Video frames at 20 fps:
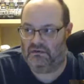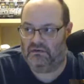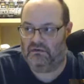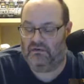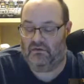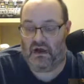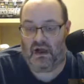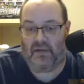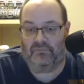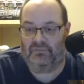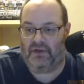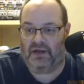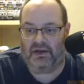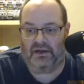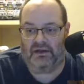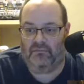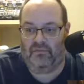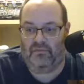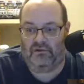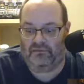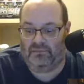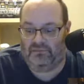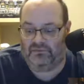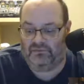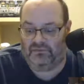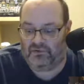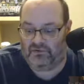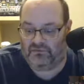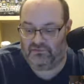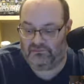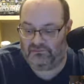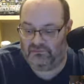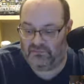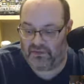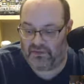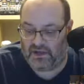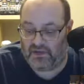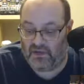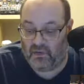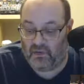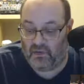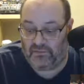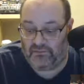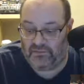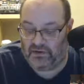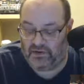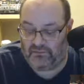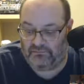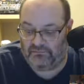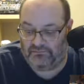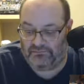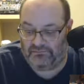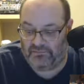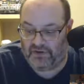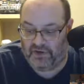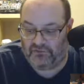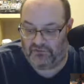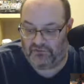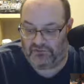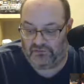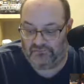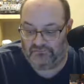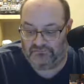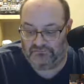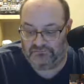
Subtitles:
Crap. I need multiple choice. I know it, but I'm not sure.